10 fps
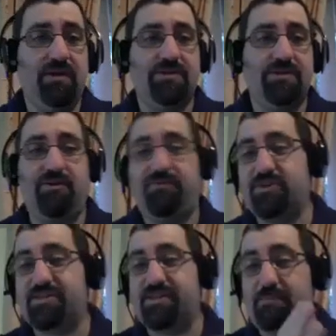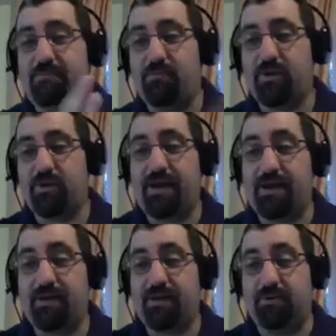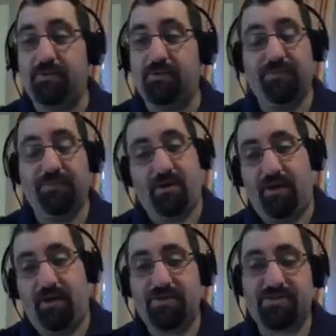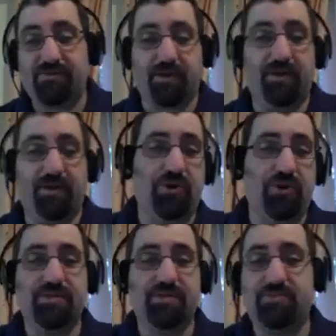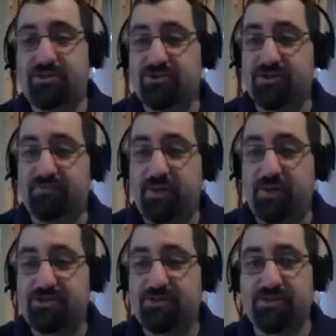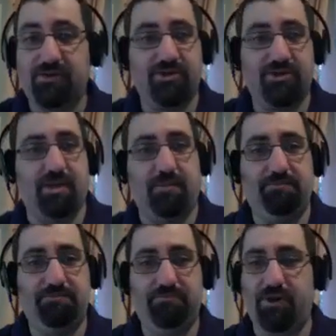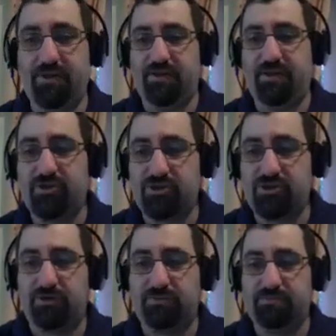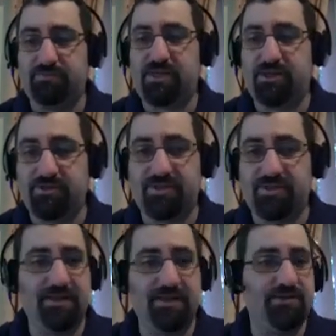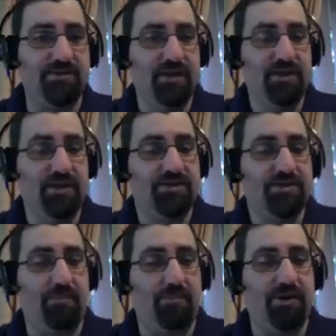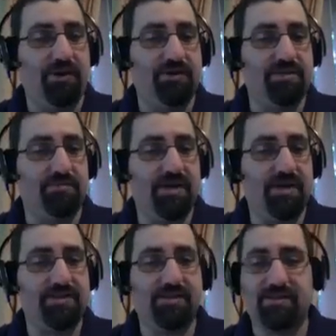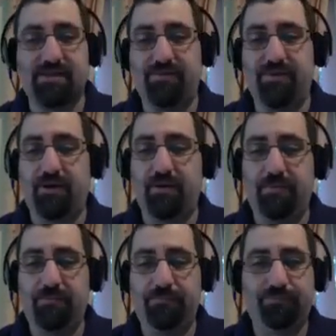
So first step, we're going to add a label. Obviously, we're going to put in some teacher's information, so we're just going to put in the usual teacher's details. So I put in some text inside there.